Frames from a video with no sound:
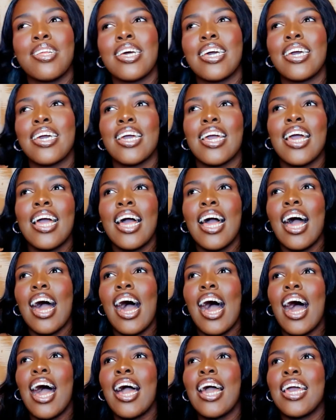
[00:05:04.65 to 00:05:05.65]
Like,
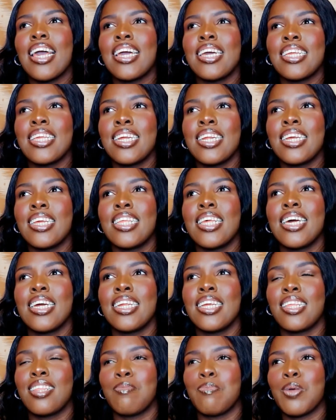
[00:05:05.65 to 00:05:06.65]
I
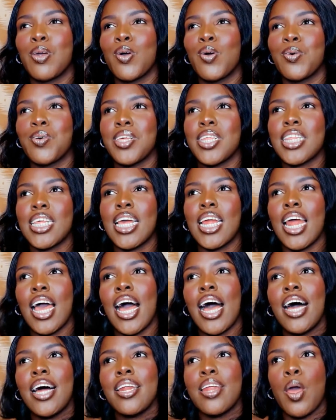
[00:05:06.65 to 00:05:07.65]
deleted it because it
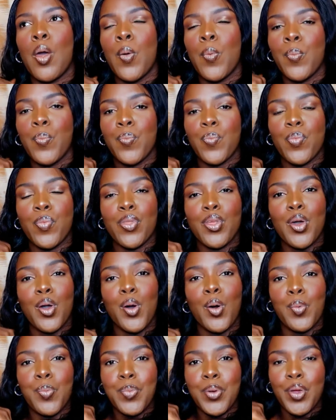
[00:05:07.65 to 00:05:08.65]
had a
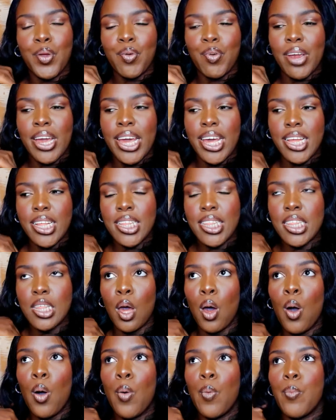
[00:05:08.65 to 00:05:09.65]
copyright.
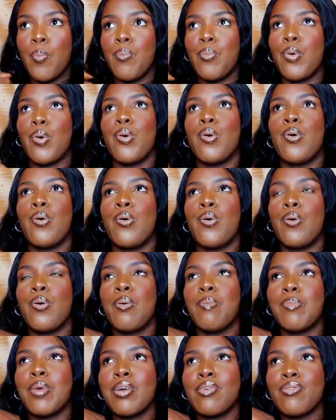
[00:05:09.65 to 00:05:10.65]
But
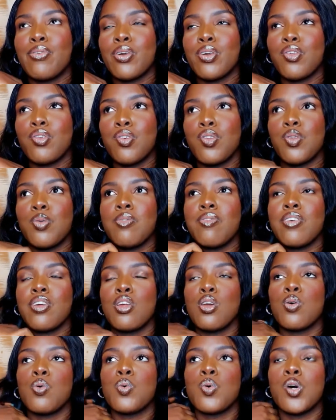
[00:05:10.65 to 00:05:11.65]
my first YouTube
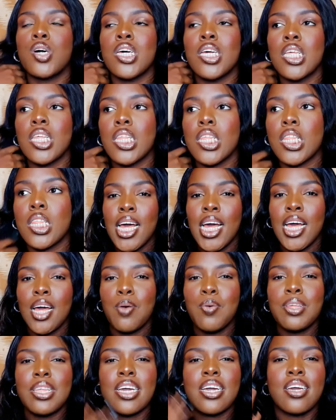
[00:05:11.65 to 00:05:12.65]
video was
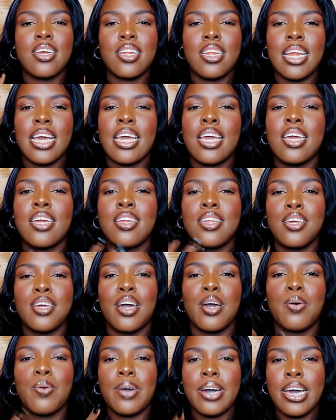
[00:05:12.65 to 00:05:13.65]
like a
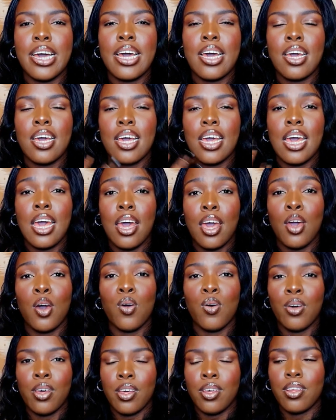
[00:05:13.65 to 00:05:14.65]
DIY hair
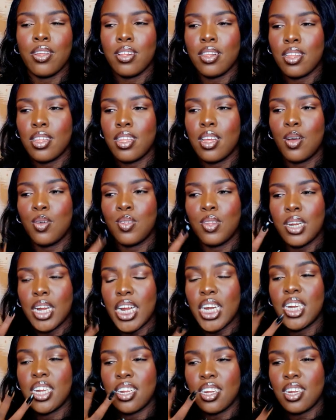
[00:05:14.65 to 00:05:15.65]
oil. That was an
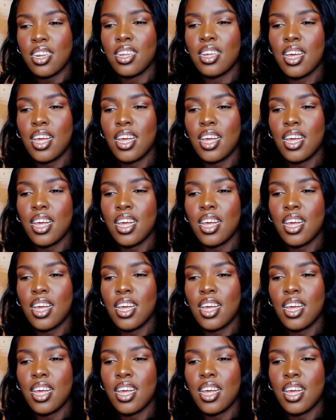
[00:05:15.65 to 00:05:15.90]
idea.